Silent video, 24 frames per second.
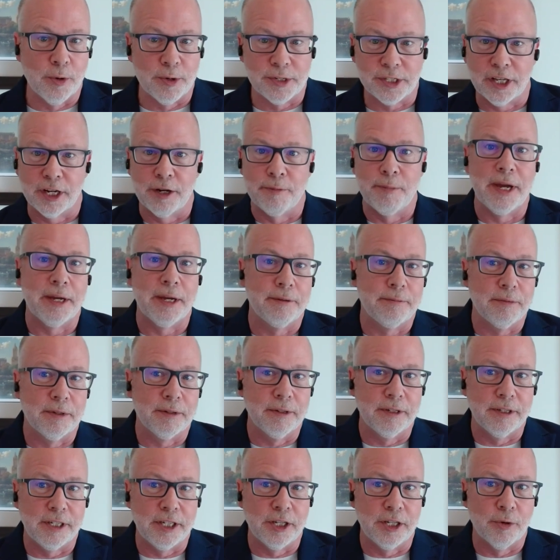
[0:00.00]
it's going to
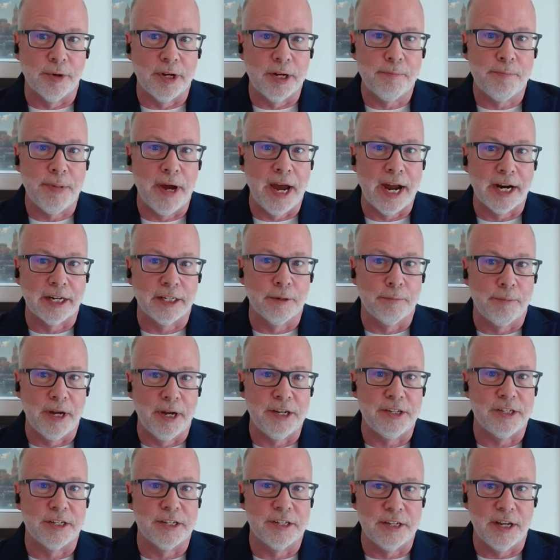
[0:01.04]
make, an impact to
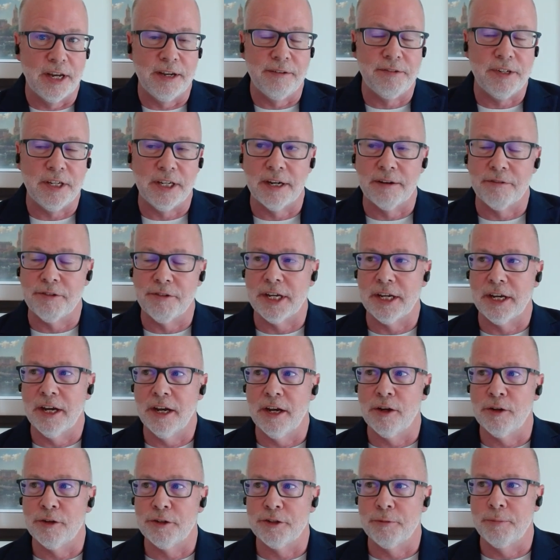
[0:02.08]
patient safety and everything
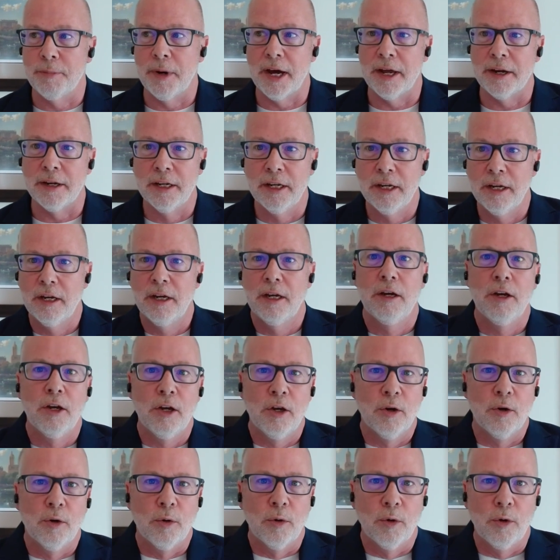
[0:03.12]
else, but
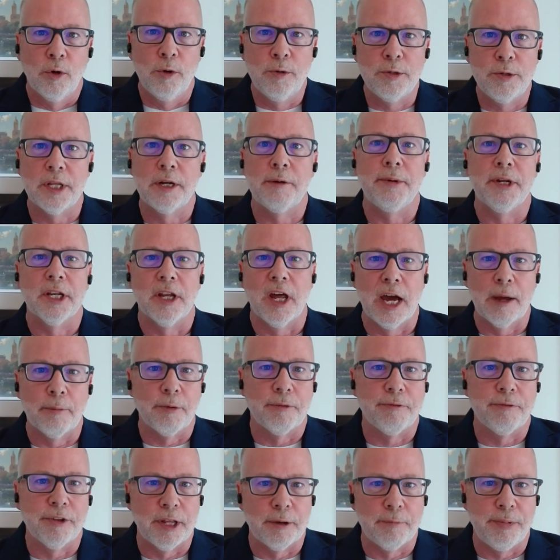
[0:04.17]
who's going to be
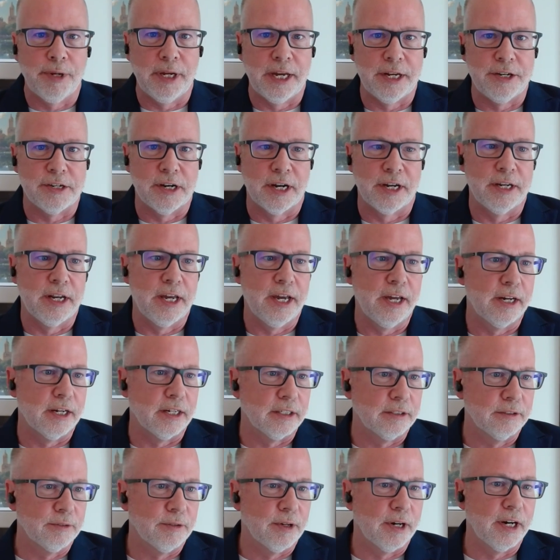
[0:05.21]
liable for that PHI
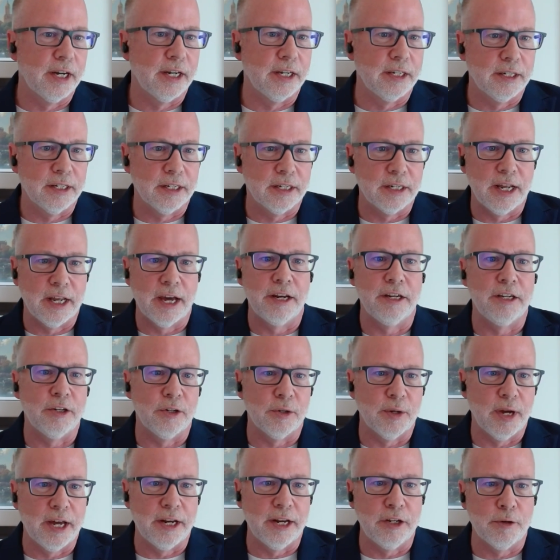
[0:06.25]
data, right? And how do
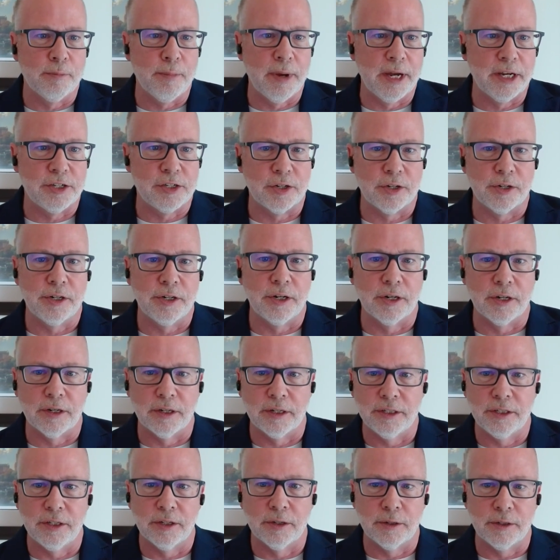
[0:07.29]
you make sure
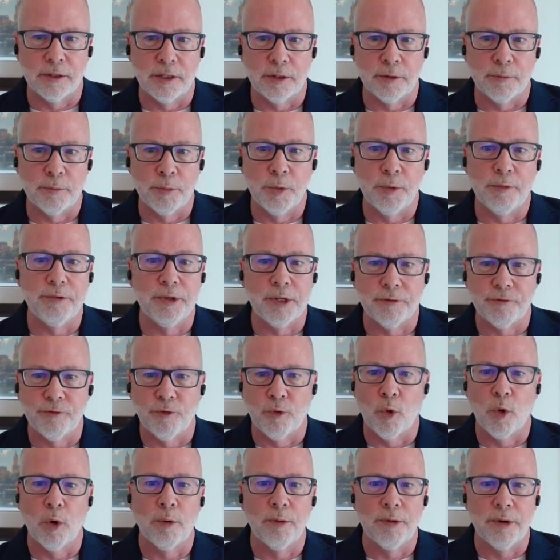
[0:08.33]
you're moving
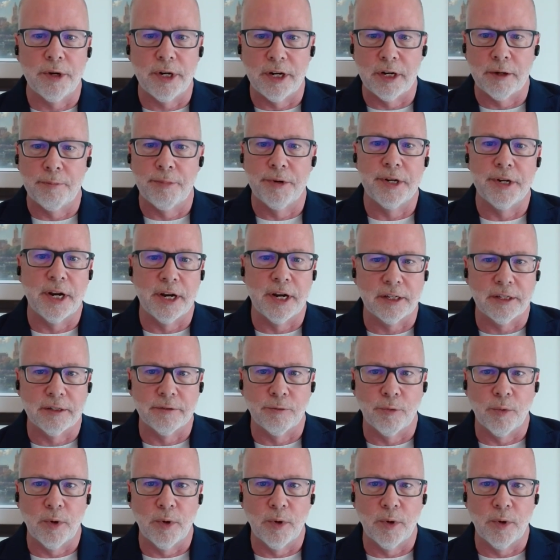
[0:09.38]
forward in a productive